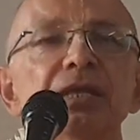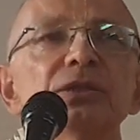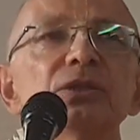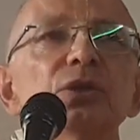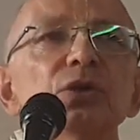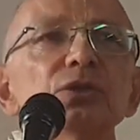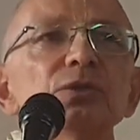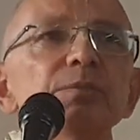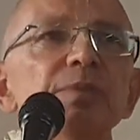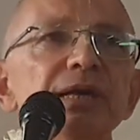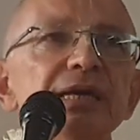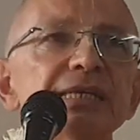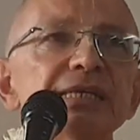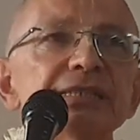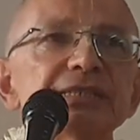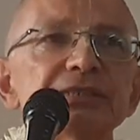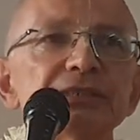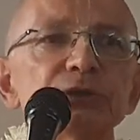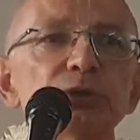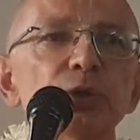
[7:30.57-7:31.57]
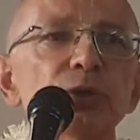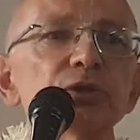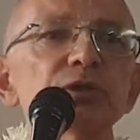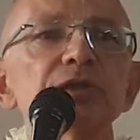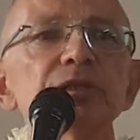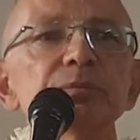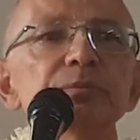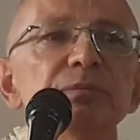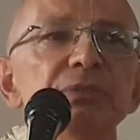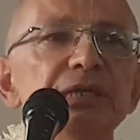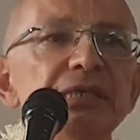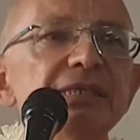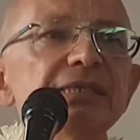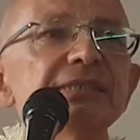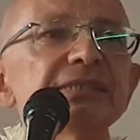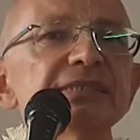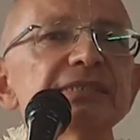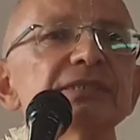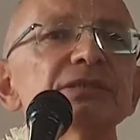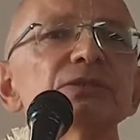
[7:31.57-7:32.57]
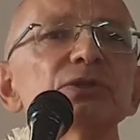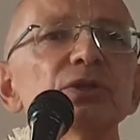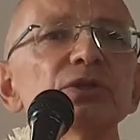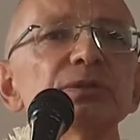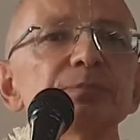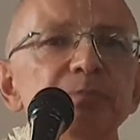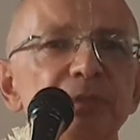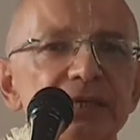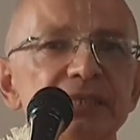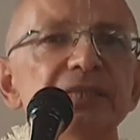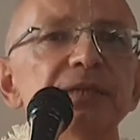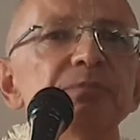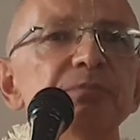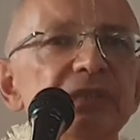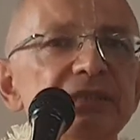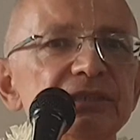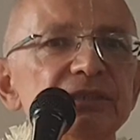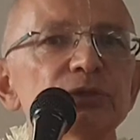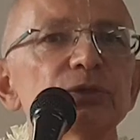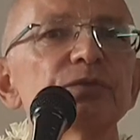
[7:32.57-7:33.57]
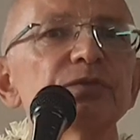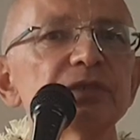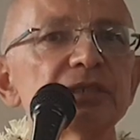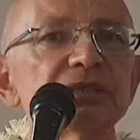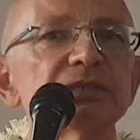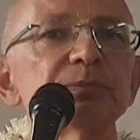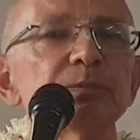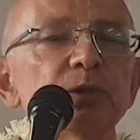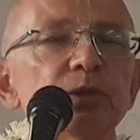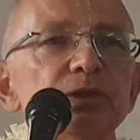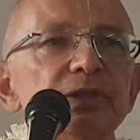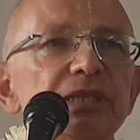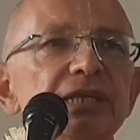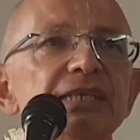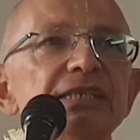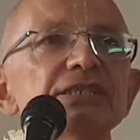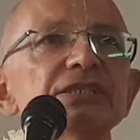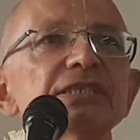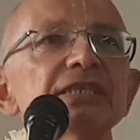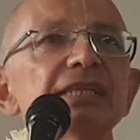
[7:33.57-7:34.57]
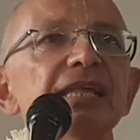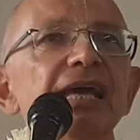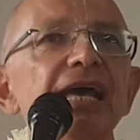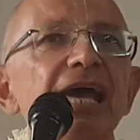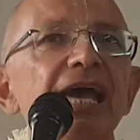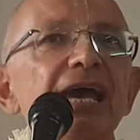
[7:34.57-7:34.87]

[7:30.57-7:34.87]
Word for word: not by external means, not by the means of exploitation,